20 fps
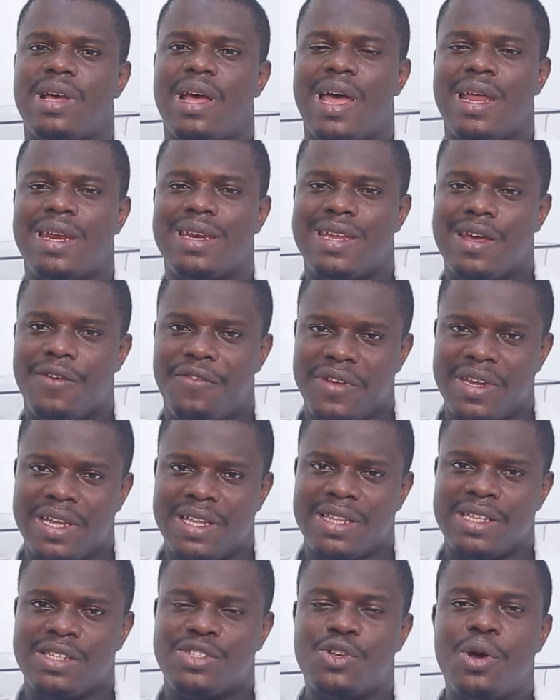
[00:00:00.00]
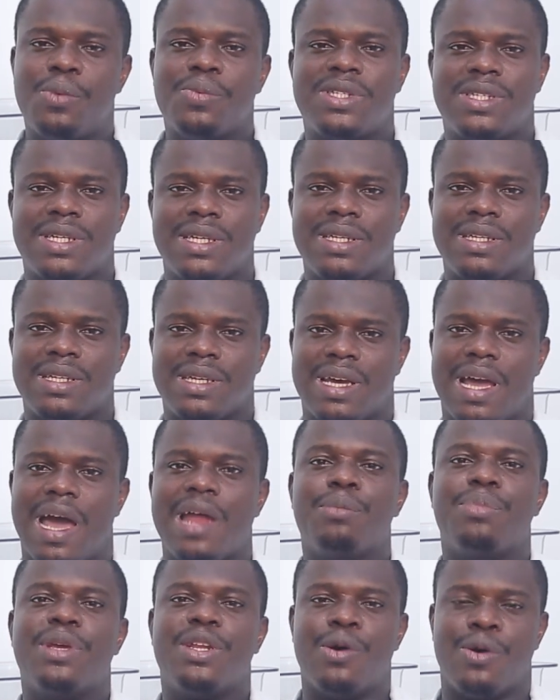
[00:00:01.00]
and definitely something
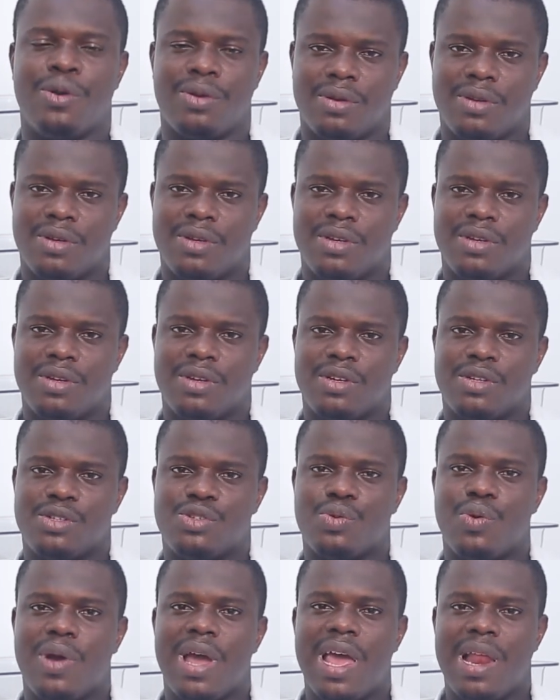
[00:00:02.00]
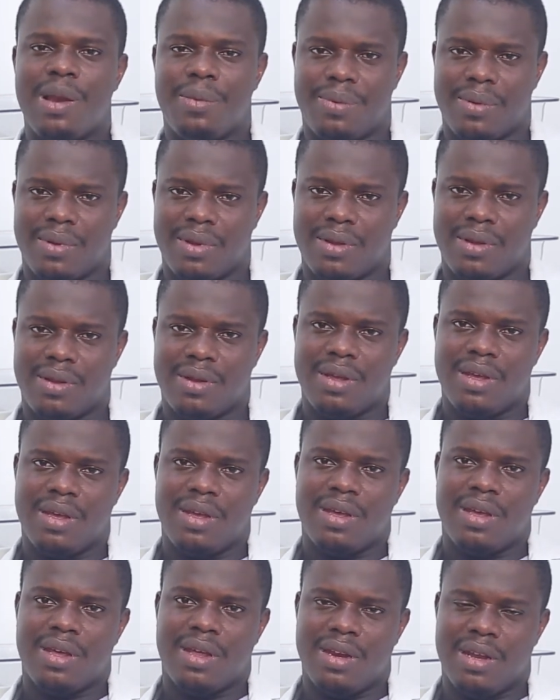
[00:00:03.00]
can be done to help
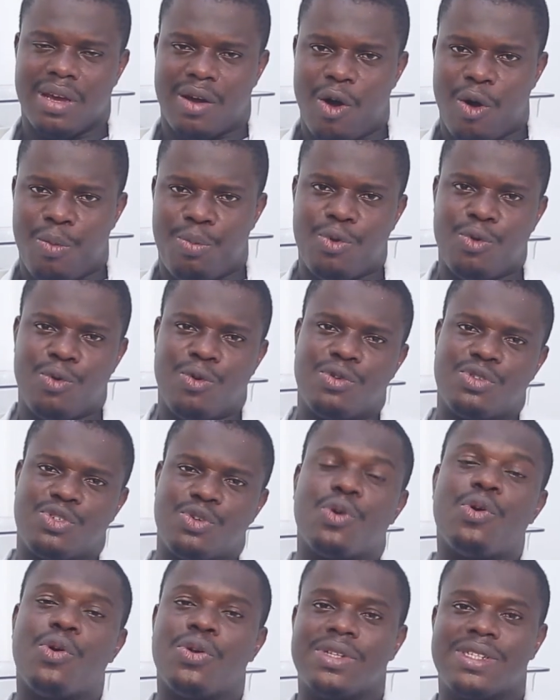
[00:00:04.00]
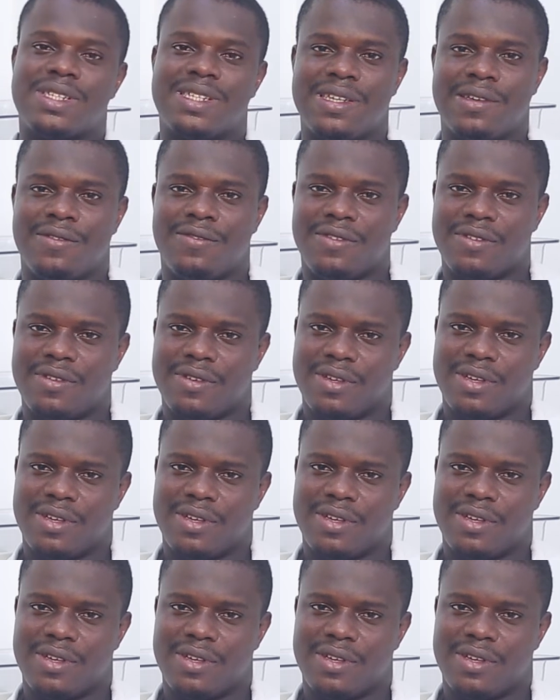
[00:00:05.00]
the couple to conceive.